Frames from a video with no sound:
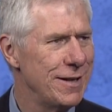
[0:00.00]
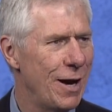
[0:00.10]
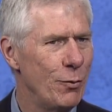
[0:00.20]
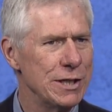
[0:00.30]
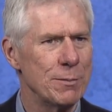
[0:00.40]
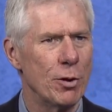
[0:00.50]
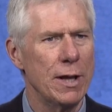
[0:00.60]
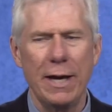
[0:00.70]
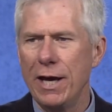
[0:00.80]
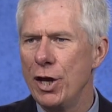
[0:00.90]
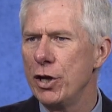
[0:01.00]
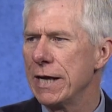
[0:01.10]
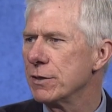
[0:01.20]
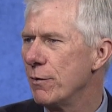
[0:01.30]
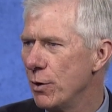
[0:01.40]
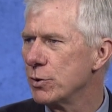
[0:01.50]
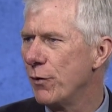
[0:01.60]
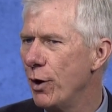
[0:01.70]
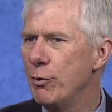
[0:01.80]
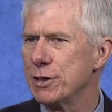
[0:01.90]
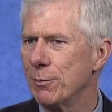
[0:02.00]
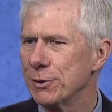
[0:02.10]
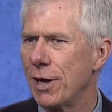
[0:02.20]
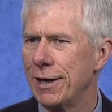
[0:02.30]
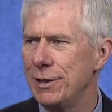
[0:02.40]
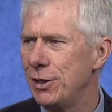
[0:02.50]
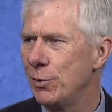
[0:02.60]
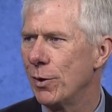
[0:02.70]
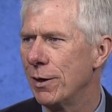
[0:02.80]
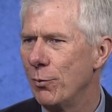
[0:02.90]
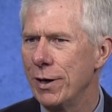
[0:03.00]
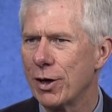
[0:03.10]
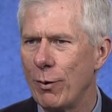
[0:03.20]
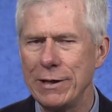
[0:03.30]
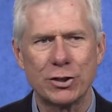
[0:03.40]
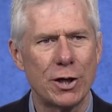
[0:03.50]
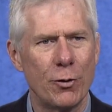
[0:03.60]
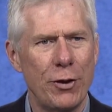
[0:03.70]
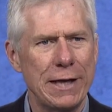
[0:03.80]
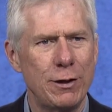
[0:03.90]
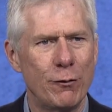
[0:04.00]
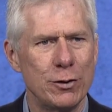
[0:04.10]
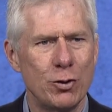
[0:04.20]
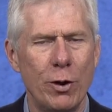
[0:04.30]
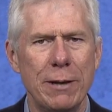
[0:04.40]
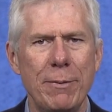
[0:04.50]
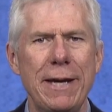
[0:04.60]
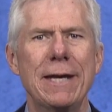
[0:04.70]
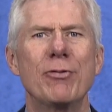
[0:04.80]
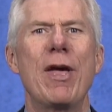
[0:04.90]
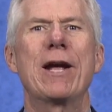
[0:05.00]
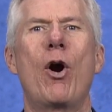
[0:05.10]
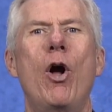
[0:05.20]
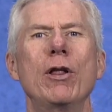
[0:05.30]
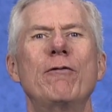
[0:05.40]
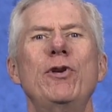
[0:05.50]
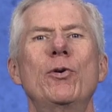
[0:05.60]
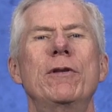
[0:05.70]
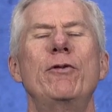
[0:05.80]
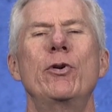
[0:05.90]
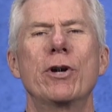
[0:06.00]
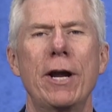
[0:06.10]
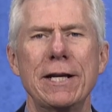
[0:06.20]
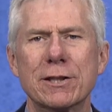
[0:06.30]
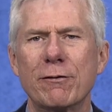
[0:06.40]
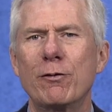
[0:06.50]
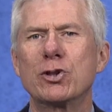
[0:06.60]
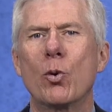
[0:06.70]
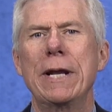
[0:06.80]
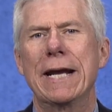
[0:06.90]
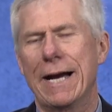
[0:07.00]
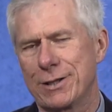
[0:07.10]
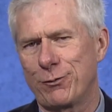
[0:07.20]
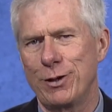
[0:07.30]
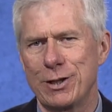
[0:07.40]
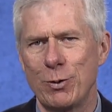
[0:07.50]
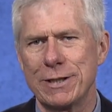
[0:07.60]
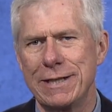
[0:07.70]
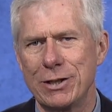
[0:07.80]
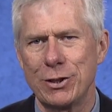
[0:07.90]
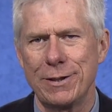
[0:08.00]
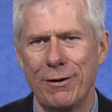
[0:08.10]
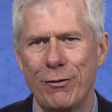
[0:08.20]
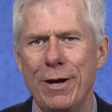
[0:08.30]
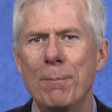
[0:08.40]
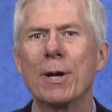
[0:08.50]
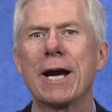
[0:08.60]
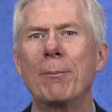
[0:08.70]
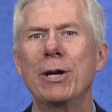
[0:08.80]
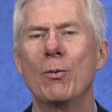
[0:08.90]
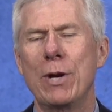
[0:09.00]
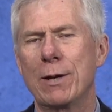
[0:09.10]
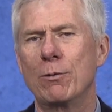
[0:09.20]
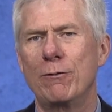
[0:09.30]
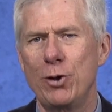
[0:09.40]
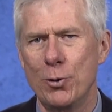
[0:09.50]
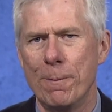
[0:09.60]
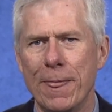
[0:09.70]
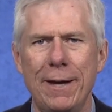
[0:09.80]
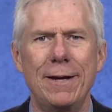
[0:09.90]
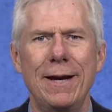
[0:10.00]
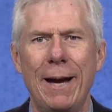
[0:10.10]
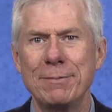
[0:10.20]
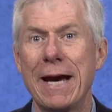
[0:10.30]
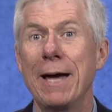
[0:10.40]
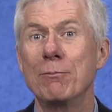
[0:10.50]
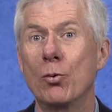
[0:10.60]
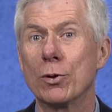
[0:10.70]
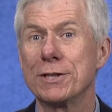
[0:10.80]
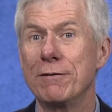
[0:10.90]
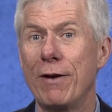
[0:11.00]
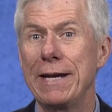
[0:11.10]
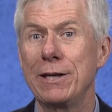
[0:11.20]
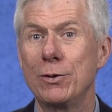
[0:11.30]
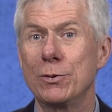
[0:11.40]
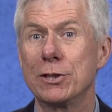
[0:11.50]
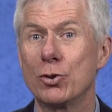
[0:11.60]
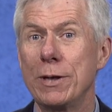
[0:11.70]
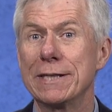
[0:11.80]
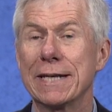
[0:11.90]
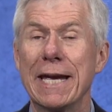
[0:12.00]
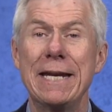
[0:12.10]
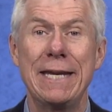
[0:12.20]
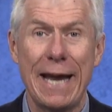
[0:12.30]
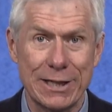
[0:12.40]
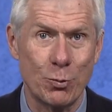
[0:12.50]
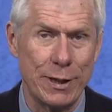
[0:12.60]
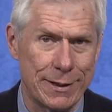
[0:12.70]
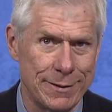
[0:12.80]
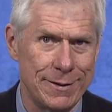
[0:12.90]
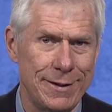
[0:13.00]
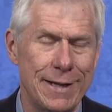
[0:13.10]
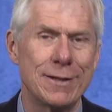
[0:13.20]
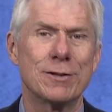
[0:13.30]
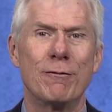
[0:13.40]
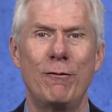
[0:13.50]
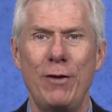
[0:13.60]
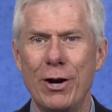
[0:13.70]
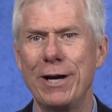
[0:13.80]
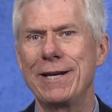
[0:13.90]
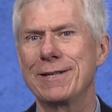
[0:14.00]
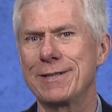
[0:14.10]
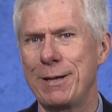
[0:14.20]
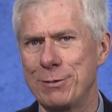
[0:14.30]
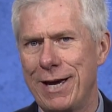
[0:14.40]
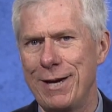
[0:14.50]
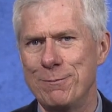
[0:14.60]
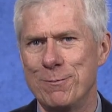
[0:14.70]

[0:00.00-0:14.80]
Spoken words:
Not reasonable. It was very reasonable talking to you all. What a great show. Thank you for joining me, and thank all of you in the viewing audience for joining us for this week's edition of Montgomery Week in Review. I'm Don Mooers, inviting you to join us again next week at this very same time.